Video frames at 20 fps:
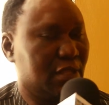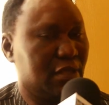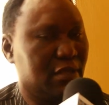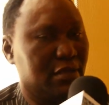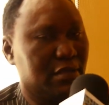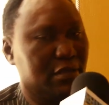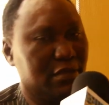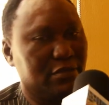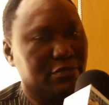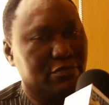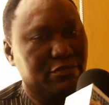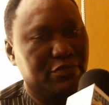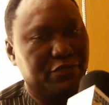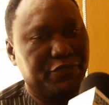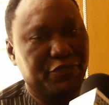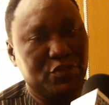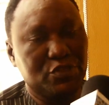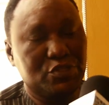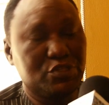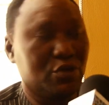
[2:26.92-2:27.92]
in
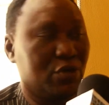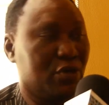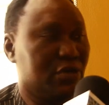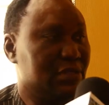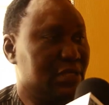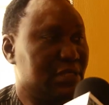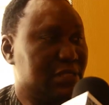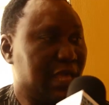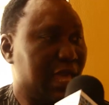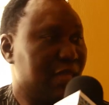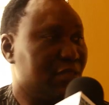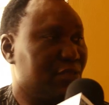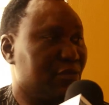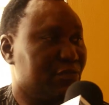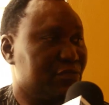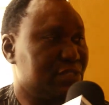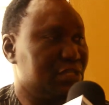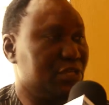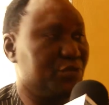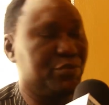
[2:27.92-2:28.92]
future this kind of
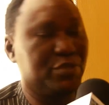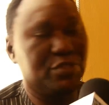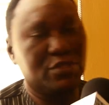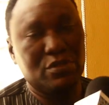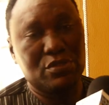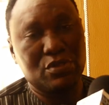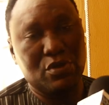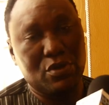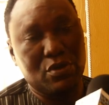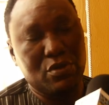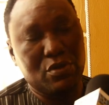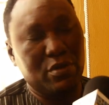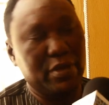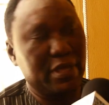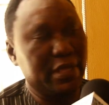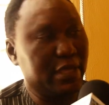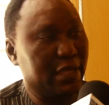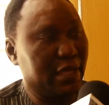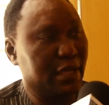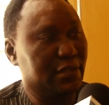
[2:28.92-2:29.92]
thing will not occur
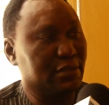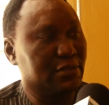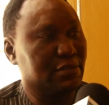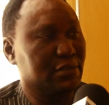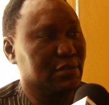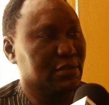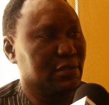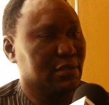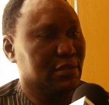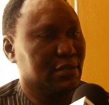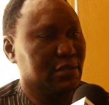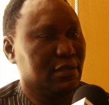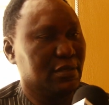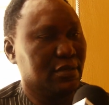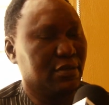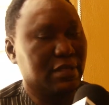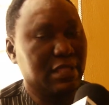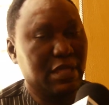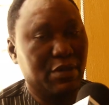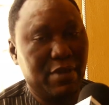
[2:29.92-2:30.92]
again.
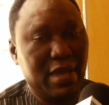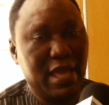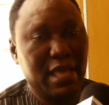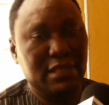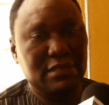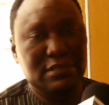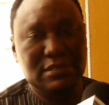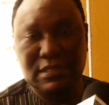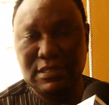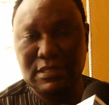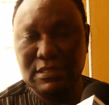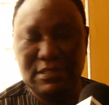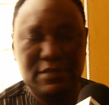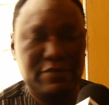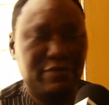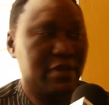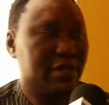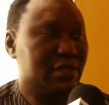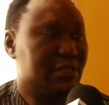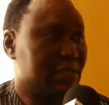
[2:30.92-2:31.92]
Otherwise, it's a
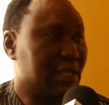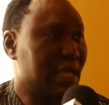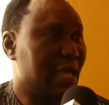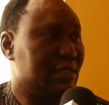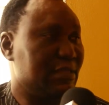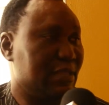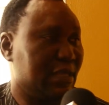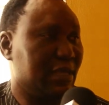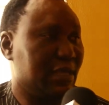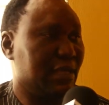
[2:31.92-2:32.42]
very sad